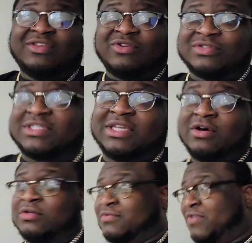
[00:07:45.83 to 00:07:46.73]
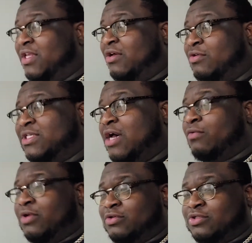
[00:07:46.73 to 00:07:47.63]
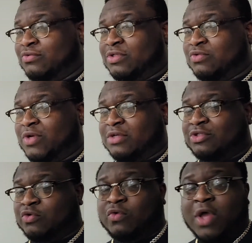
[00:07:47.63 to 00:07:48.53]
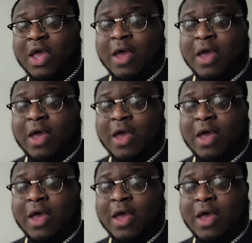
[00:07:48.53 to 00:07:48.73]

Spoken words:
You're gonna see those videos out real soon as well too.